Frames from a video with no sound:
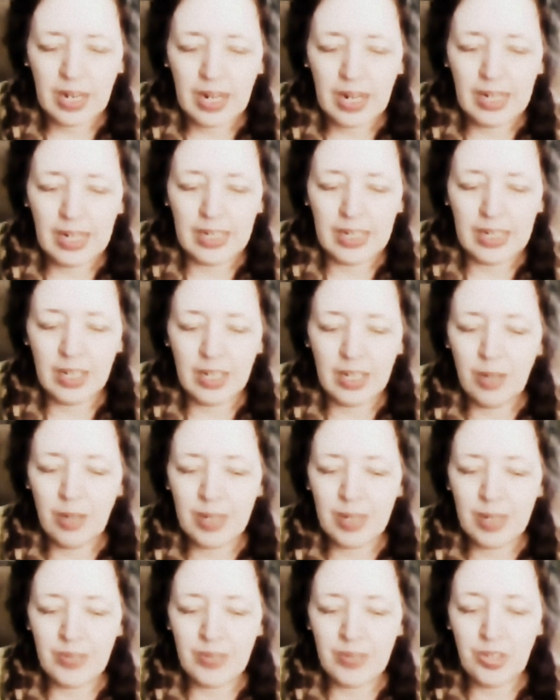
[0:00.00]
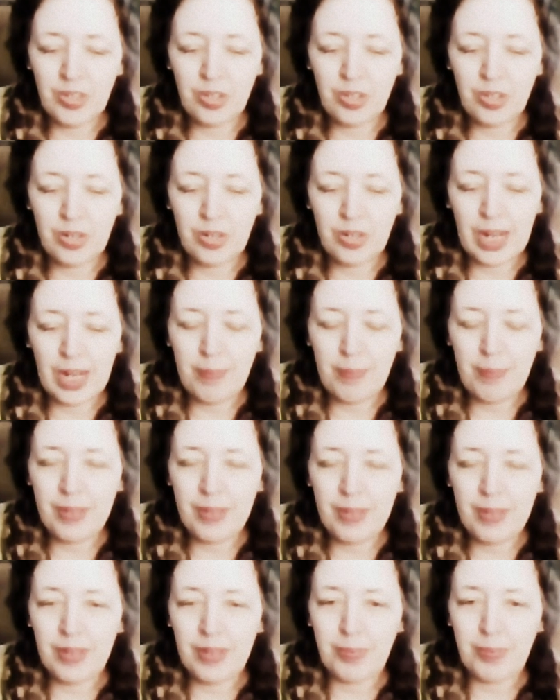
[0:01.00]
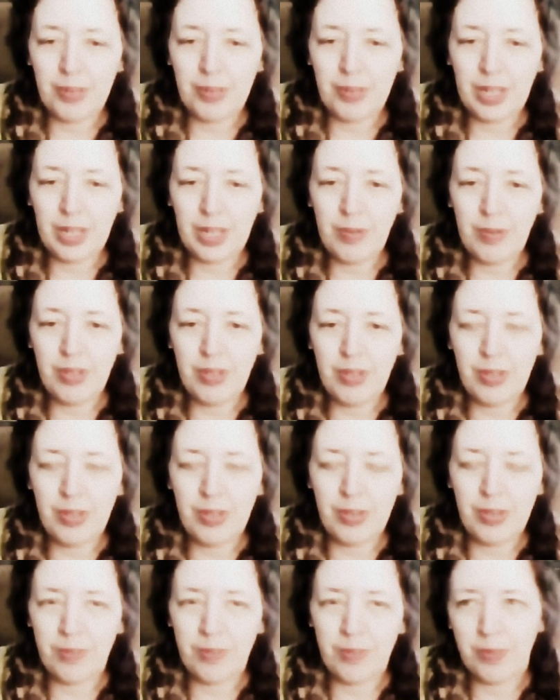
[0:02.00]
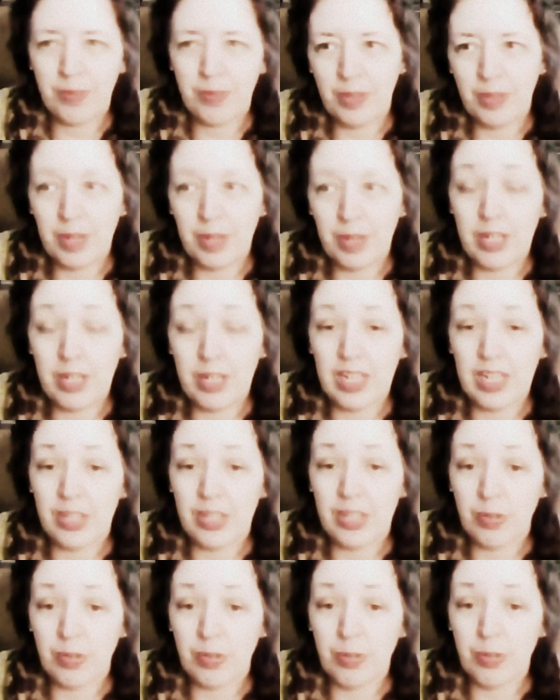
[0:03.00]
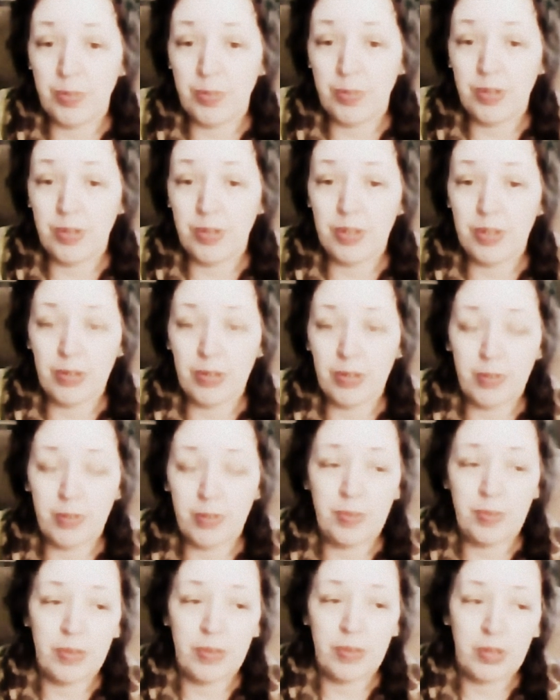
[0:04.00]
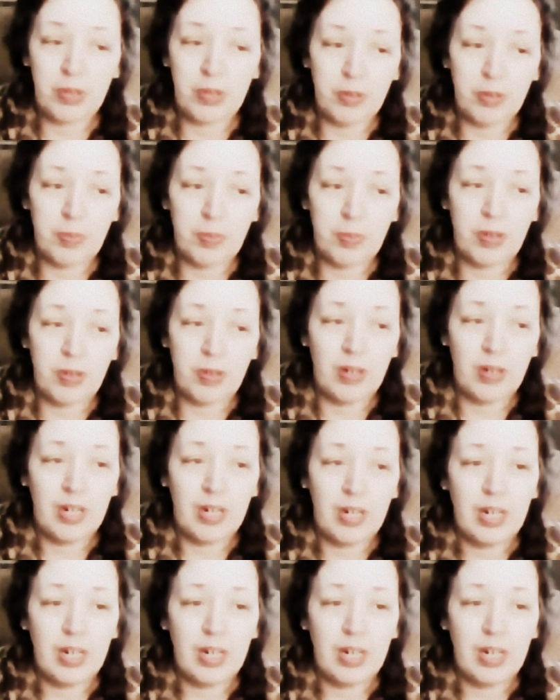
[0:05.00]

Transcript: And oh, I'm just so happy to play with you, and it gets creepier and creepier and creepier.